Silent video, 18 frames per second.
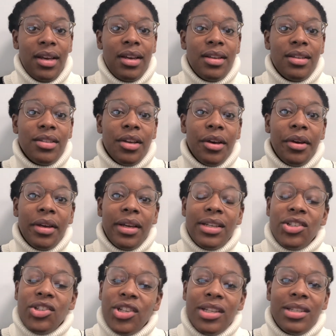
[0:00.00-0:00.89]
So
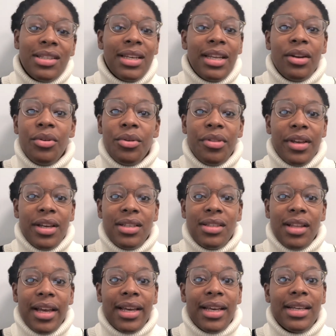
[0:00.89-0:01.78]
it's just little things
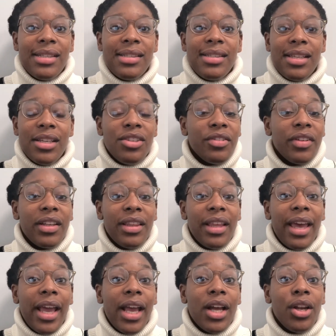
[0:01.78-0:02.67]
like considering the
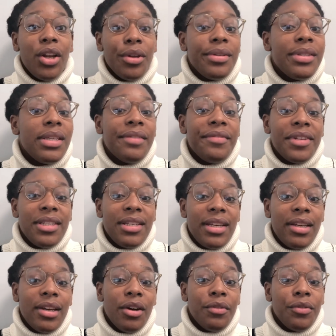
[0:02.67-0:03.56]

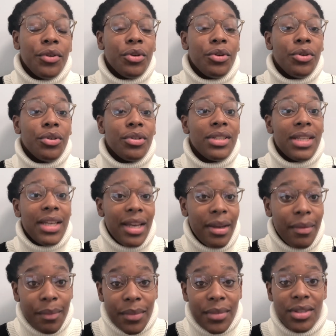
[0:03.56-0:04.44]
inclusivity of your
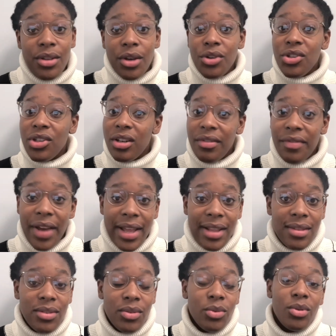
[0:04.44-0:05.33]
team, social
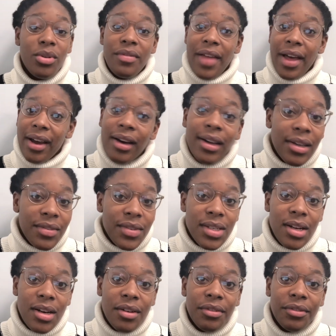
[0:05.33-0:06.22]
events, all of that kind of
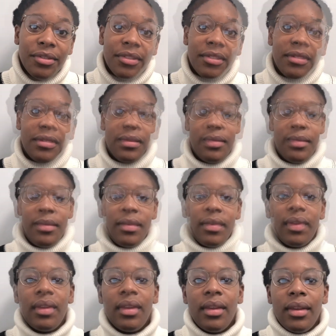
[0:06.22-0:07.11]
stuff.
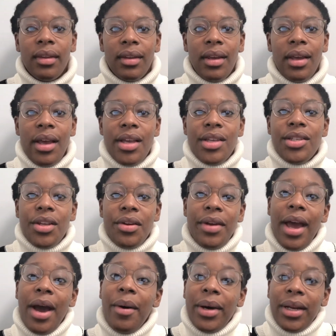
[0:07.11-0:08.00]
So
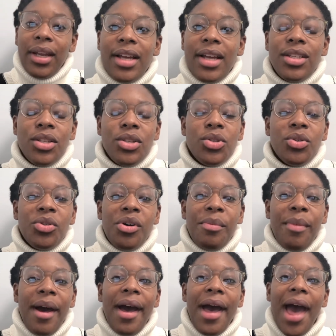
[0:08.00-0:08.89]
now I'd to talk
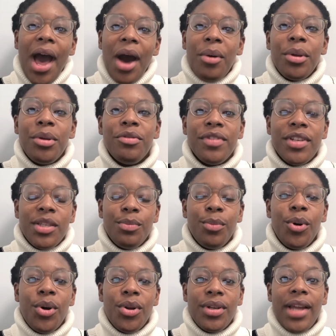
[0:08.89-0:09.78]
about how we
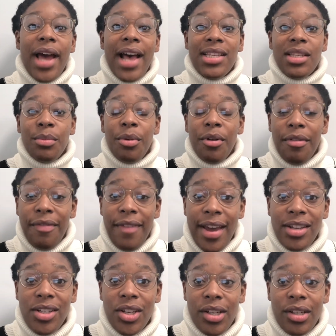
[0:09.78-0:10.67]
respond as a
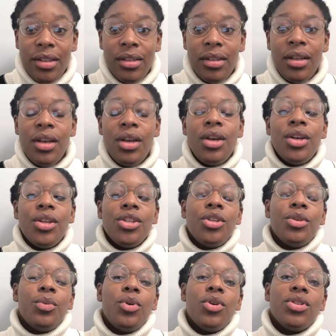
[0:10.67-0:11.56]
profession
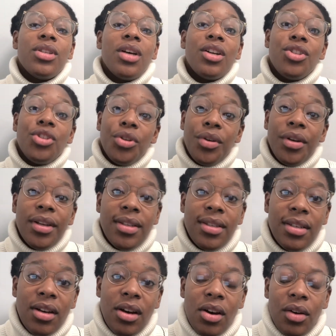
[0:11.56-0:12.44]
towards our junior
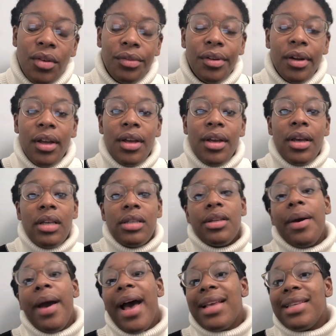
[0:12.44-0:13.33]
staff.
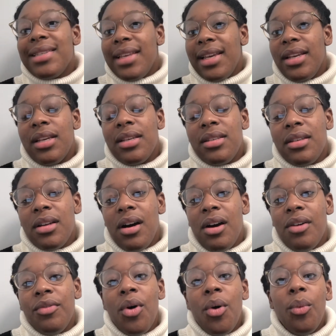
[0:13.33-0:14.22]
So as senior
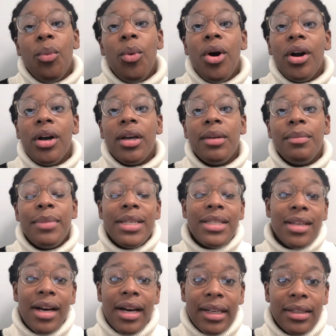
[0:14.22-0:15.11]
staff, what can be
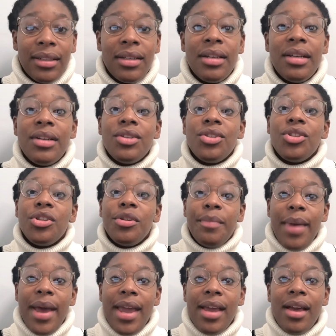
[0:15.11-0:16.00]
done to
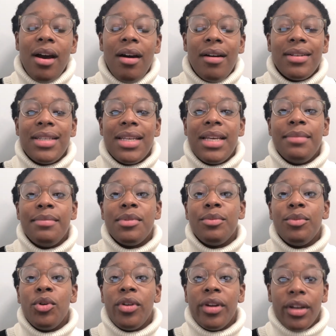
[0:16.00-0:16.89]
make our teams
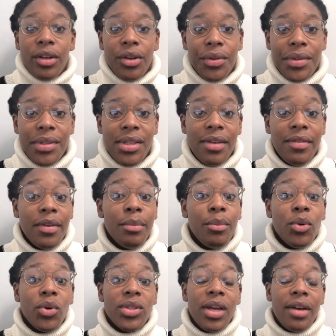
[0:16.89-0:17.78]
more inclusive and
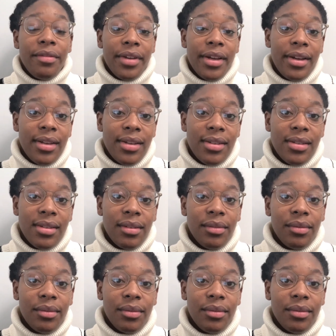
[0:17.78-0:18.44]
more diverse?